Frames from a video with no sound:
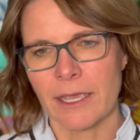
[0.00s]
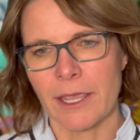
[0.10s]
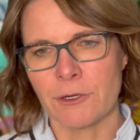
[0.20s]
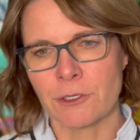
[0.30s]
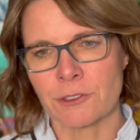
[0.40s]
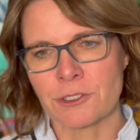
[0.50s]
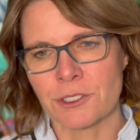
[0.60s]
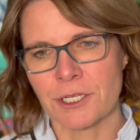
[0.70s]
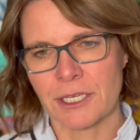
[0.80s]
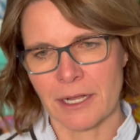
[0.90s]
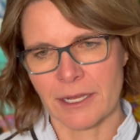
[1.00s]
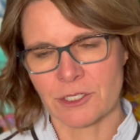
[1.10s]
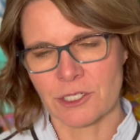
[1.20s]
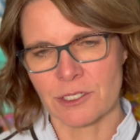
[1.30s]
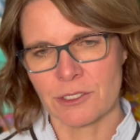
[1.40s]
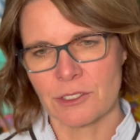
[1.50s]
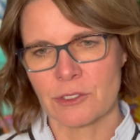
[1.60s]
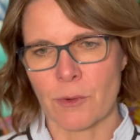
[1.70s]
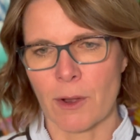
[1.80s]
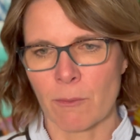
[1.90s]
and nurturing connection
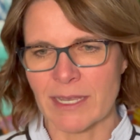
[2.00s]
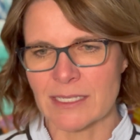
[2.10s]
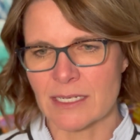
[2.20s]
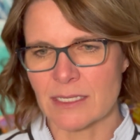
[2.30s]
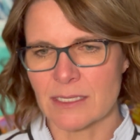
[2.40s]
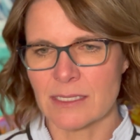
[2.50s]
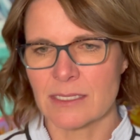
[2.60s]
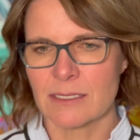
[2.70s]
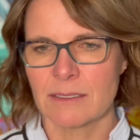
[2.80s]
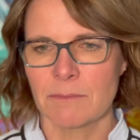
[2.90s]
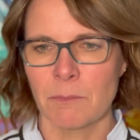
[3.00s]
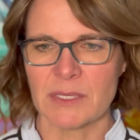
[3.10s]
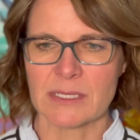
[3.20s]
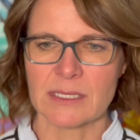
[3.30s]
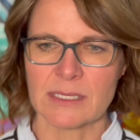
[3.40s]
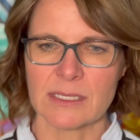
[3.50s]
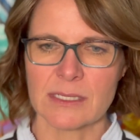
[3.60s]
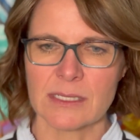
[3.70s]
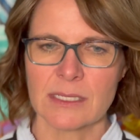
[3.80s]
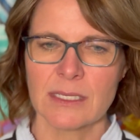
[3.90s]
to our residents,
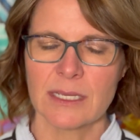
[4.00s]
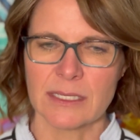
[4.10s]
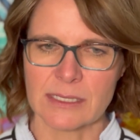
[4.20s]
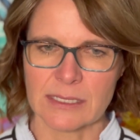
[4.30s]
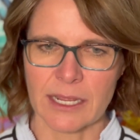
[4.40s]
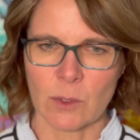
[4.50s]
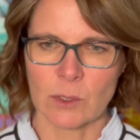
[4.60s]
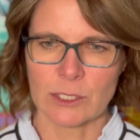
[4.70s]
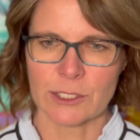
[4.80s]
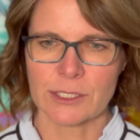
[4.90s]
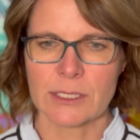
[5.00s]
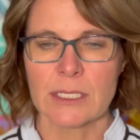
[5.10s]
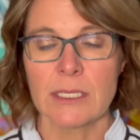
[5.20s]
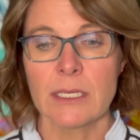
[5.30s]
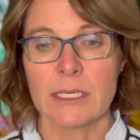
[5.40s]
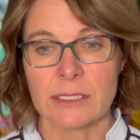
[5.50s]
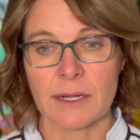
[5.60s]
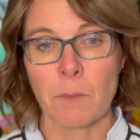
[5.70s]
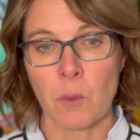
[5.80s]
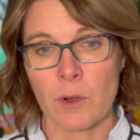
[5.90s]
businesses, and stakeholders is an
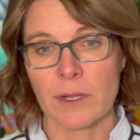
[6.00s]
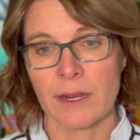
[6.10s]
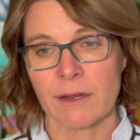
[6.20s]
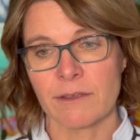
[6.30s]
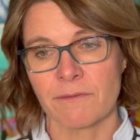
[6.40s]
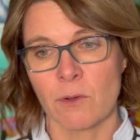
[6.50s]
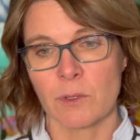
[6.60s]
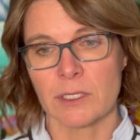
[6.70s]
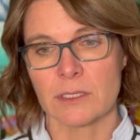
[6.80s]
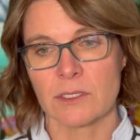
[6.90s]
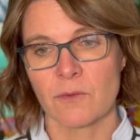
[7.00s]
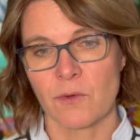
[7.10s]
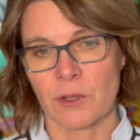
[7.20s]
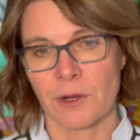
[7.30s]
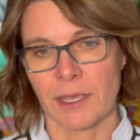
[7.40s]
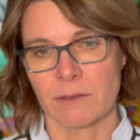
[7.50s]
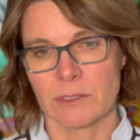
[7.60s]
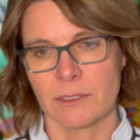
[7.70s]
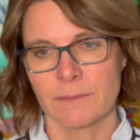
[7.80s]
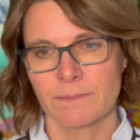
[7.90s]
important area of focus for your
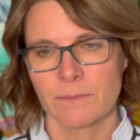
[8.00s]
council.